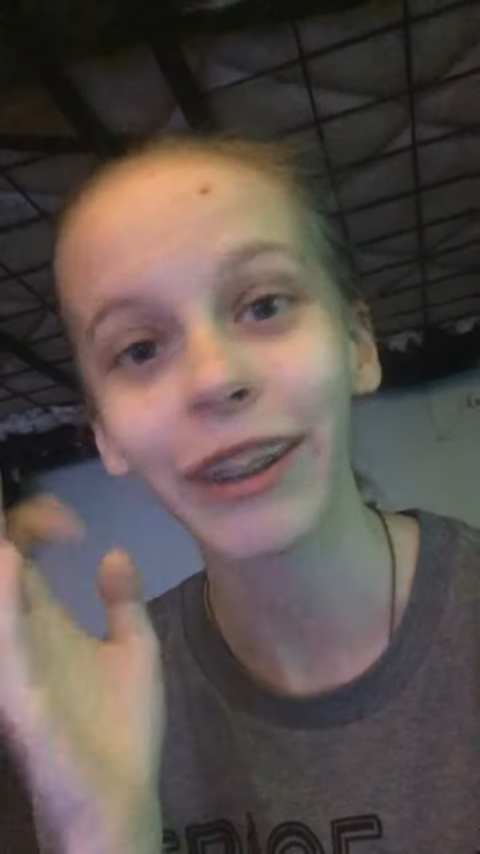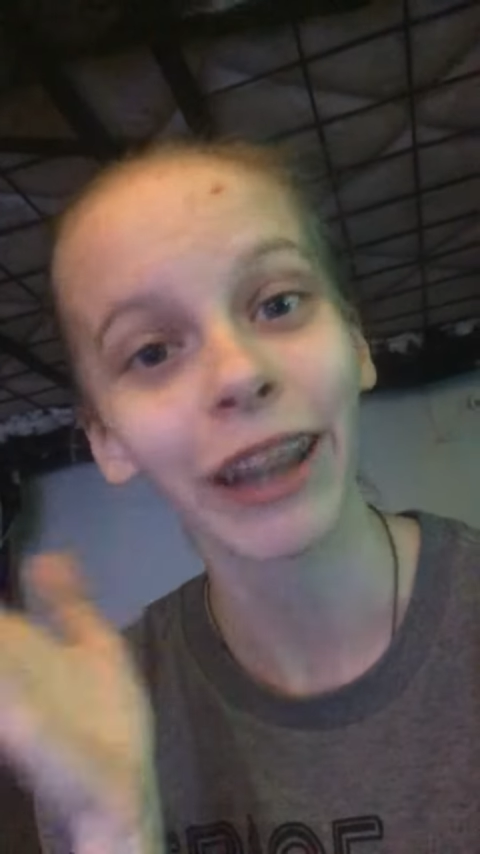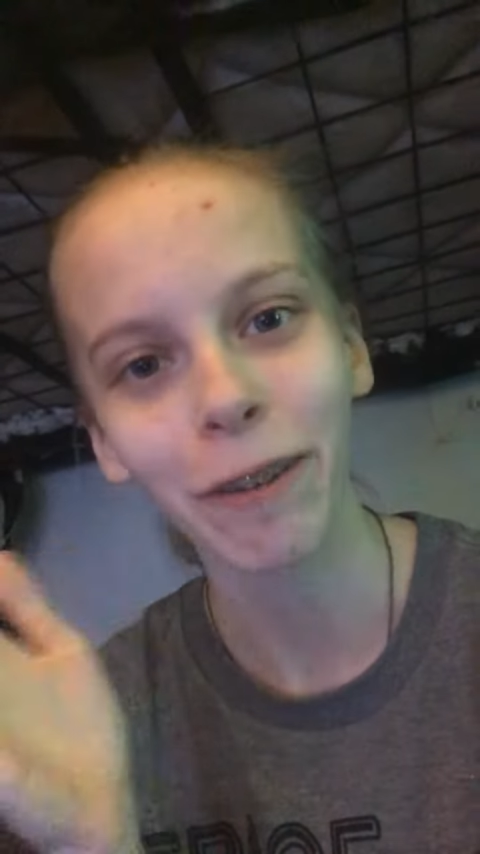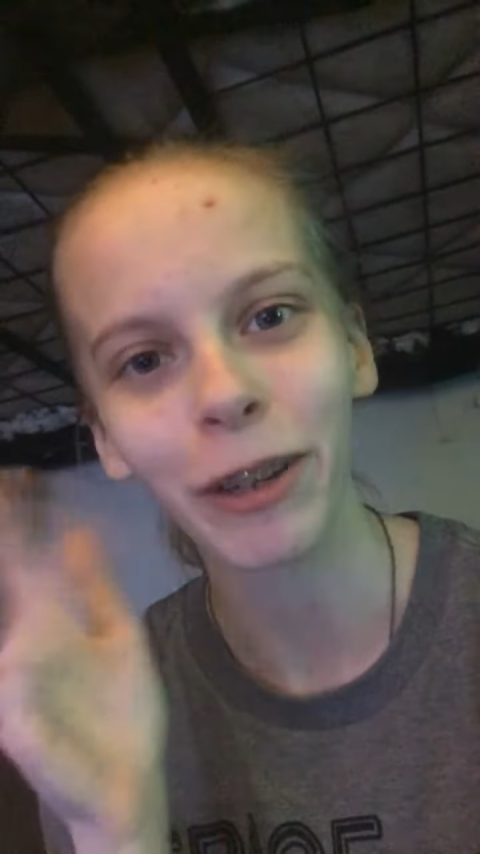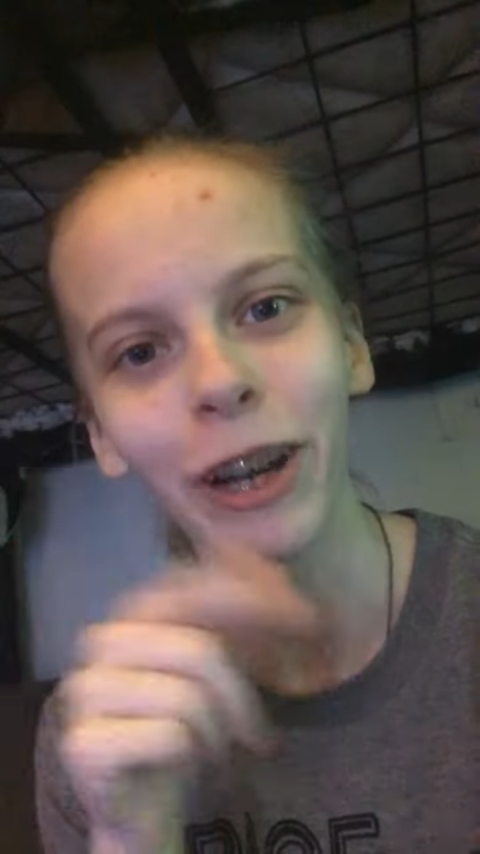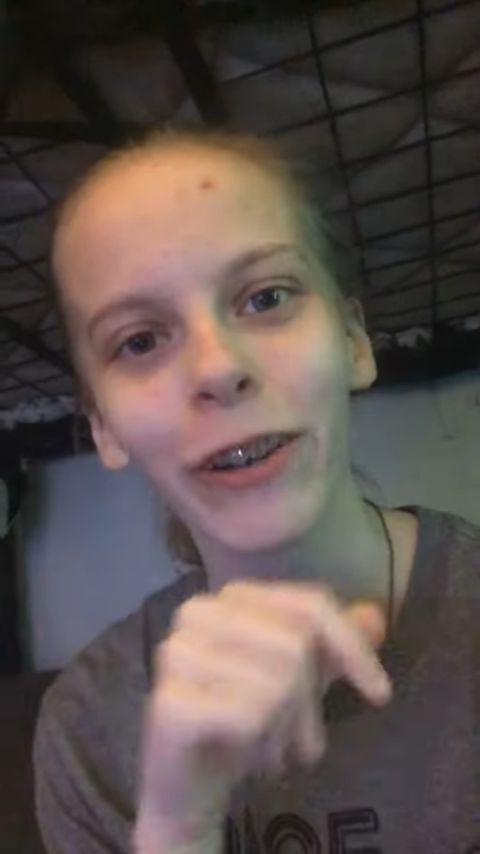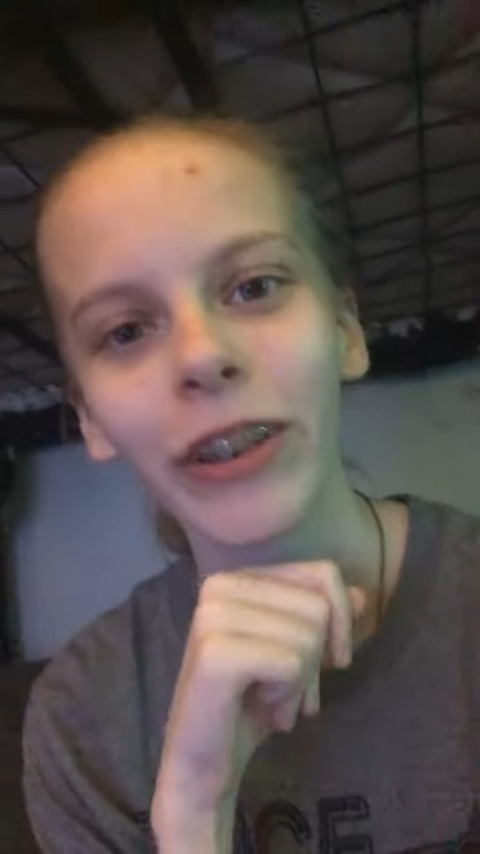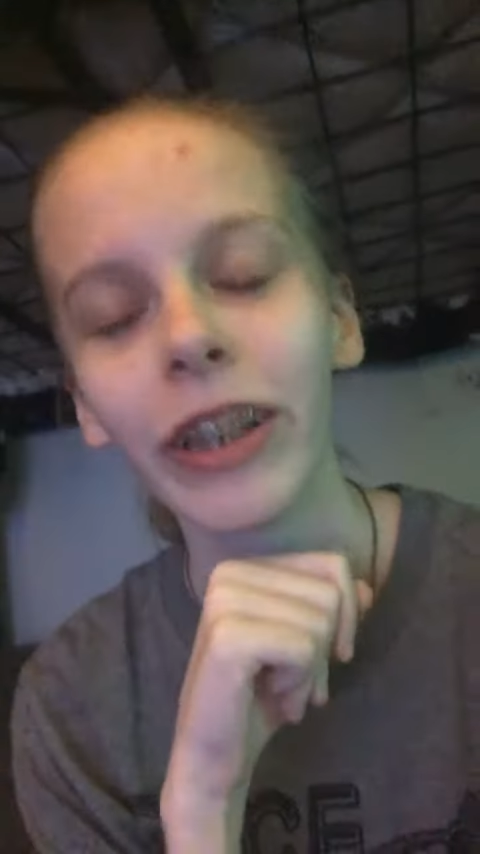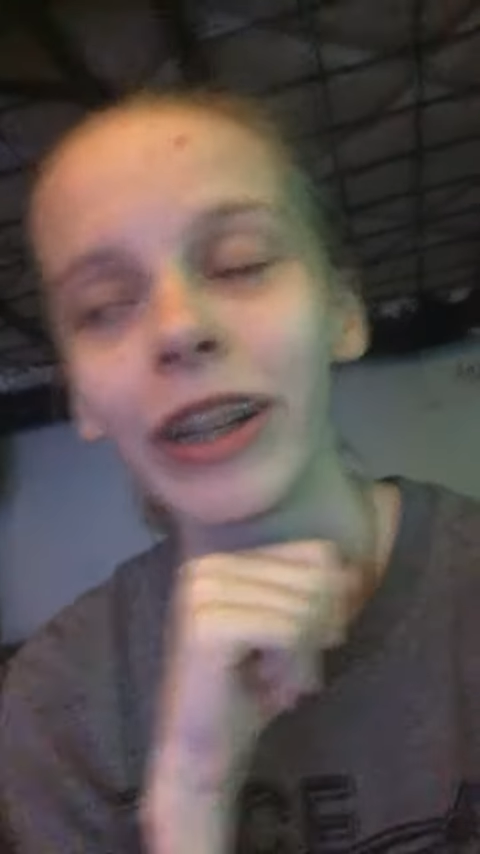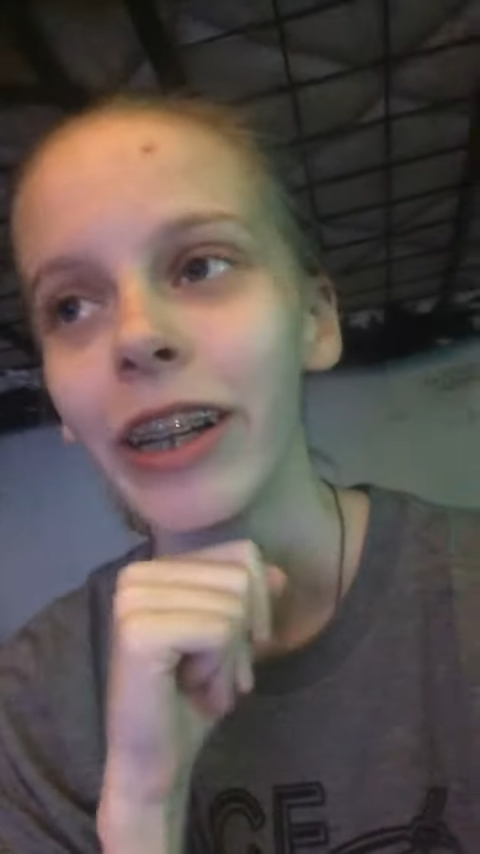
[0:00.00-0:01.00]
There we go.
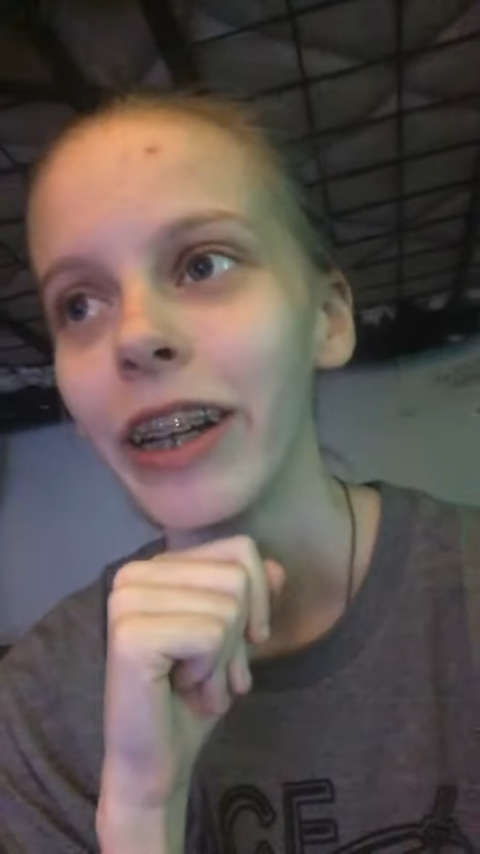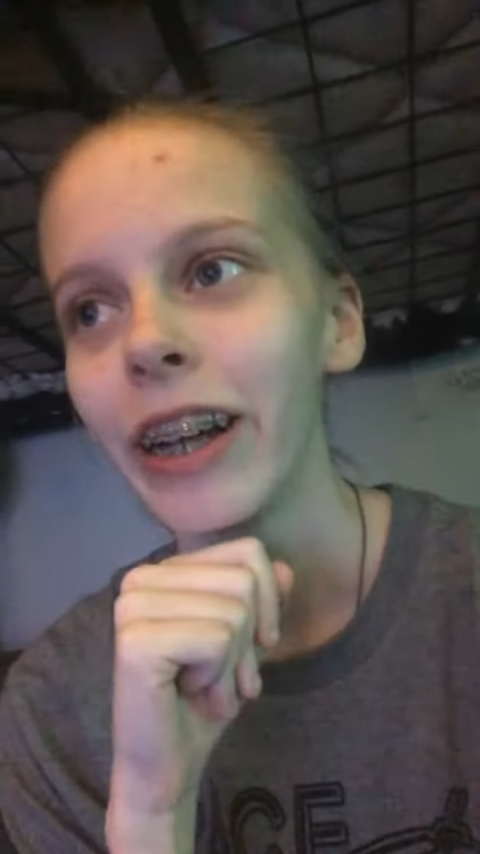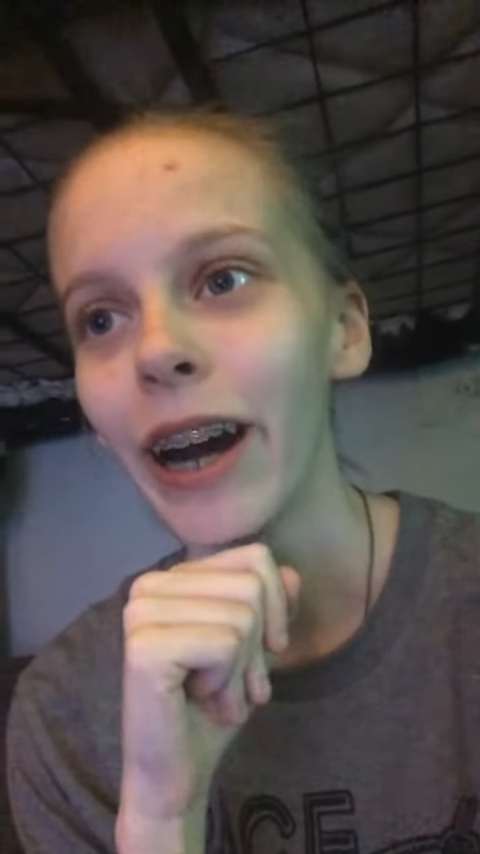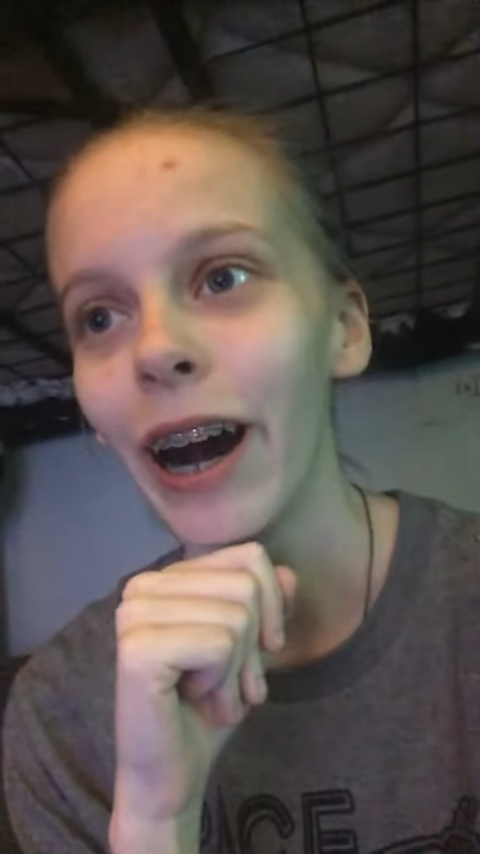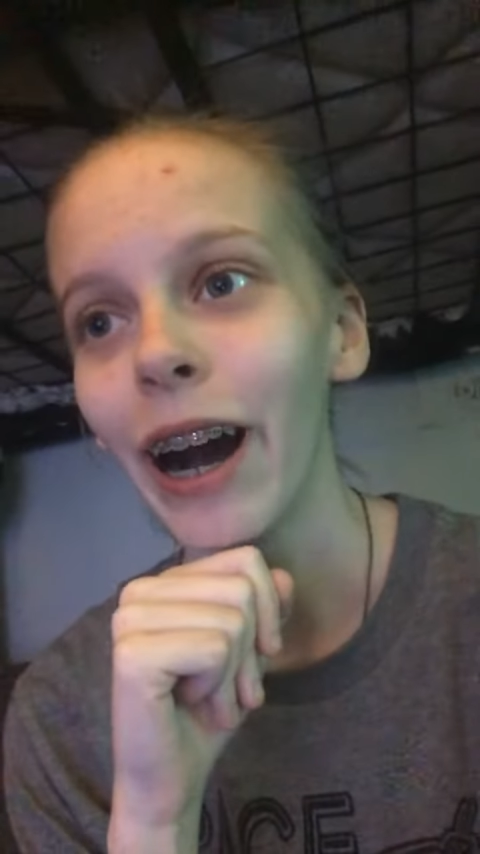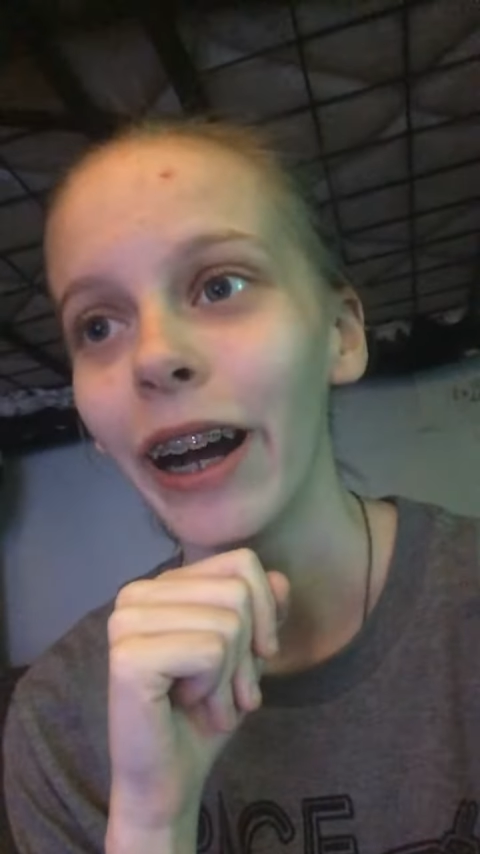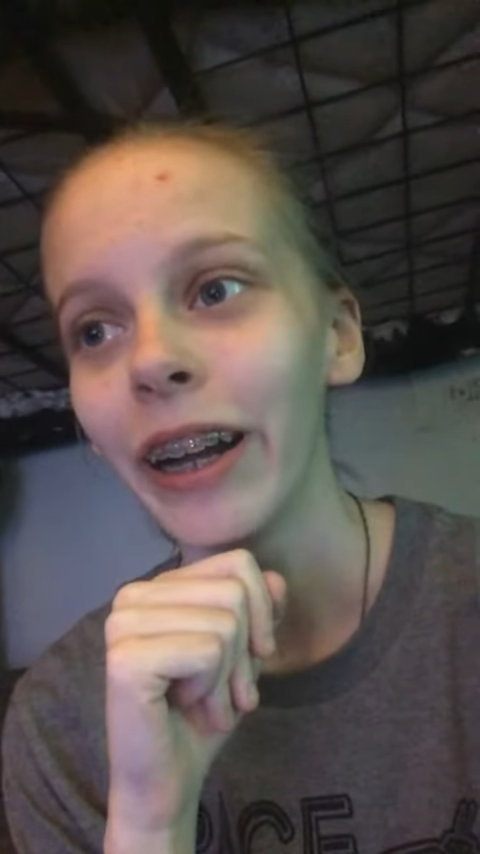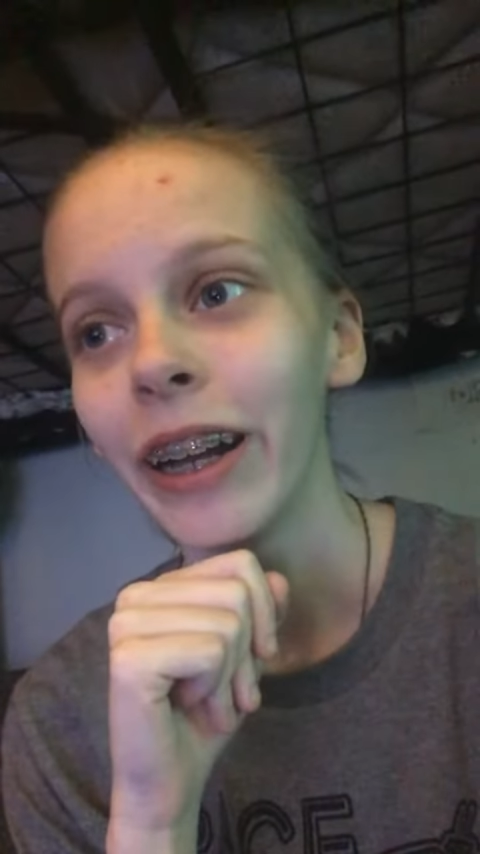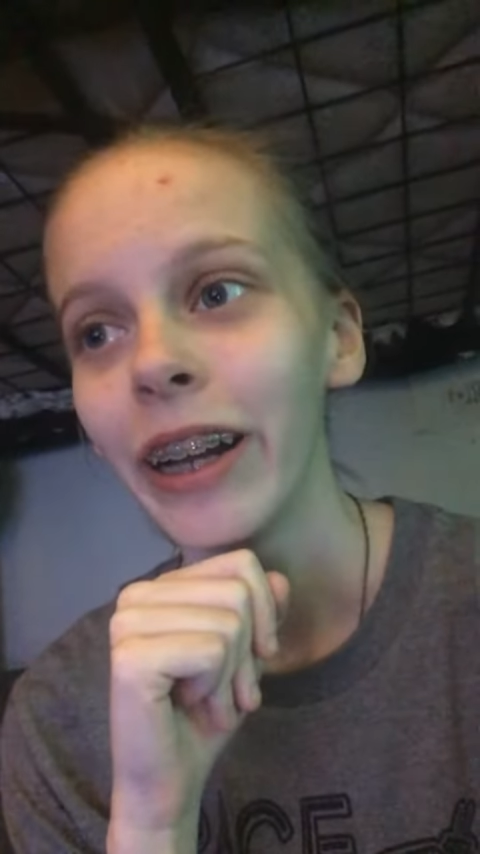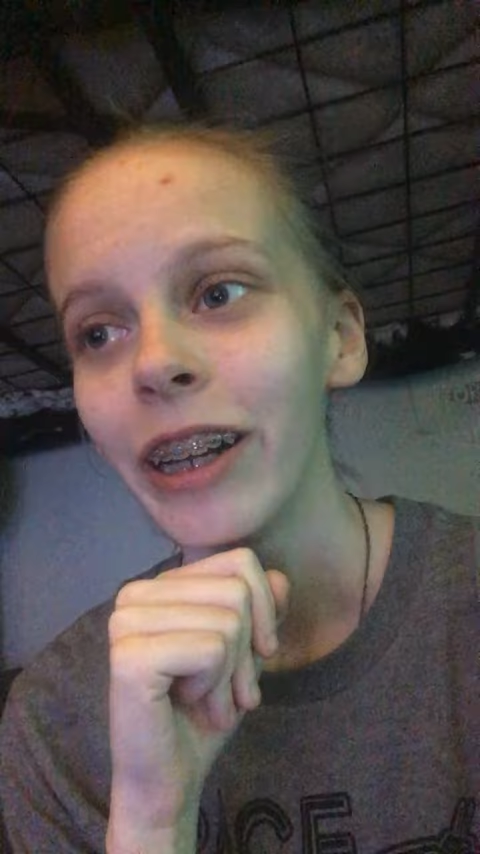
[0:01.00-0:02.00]

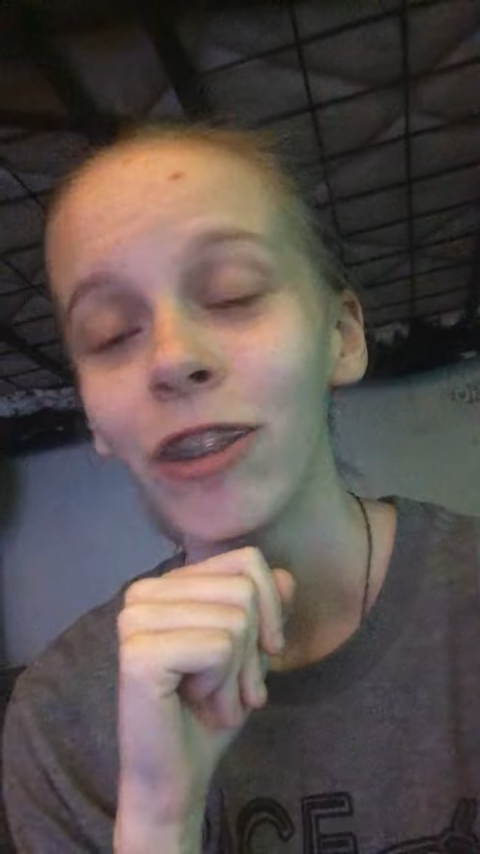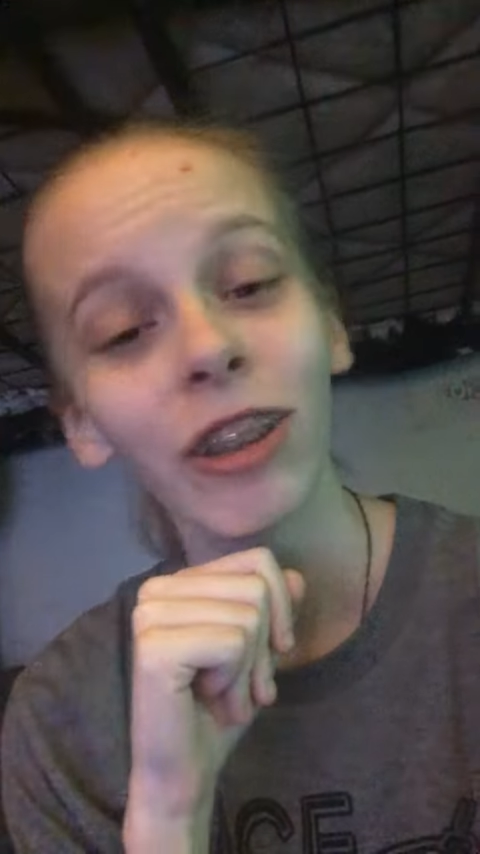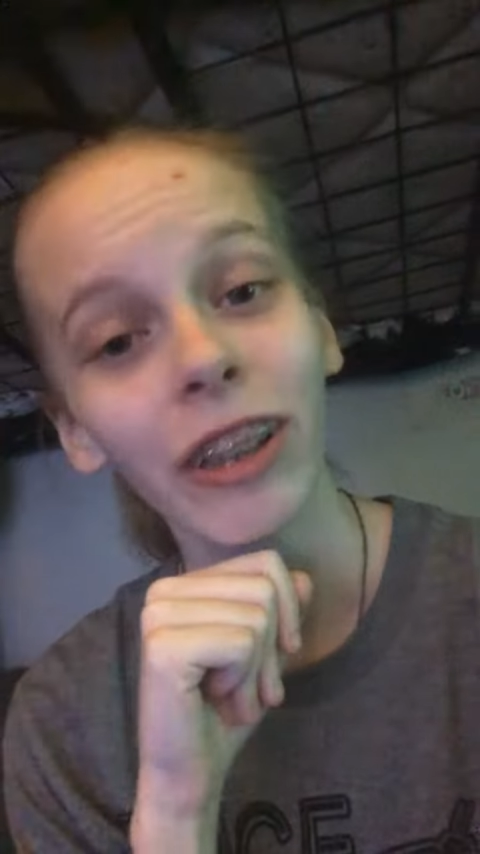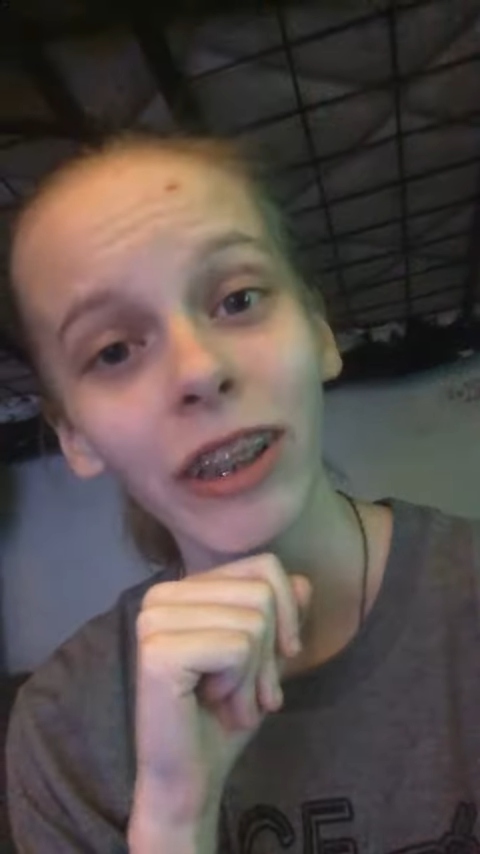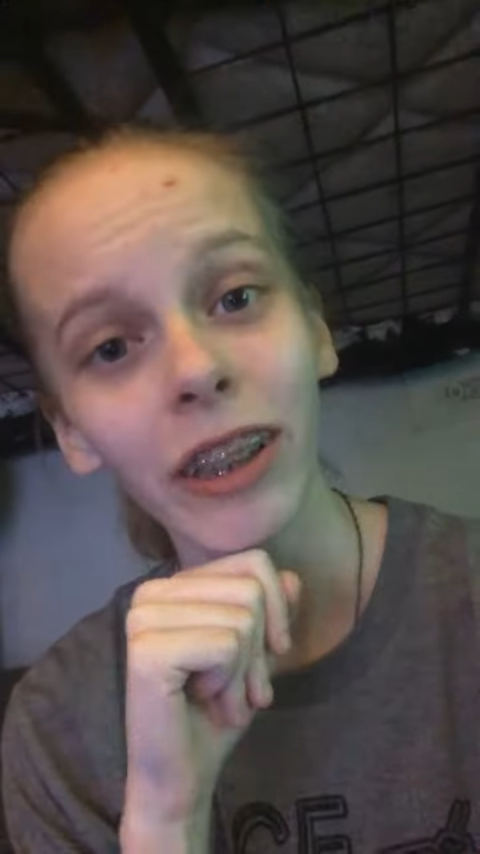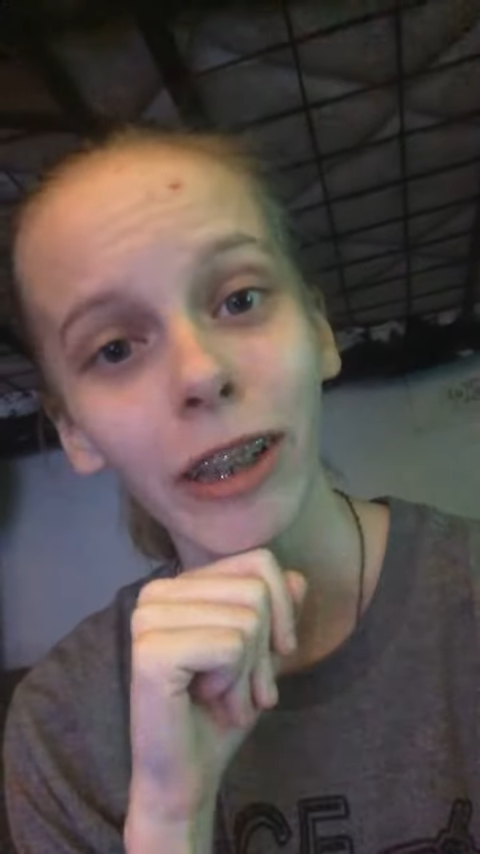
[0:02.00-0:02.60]
She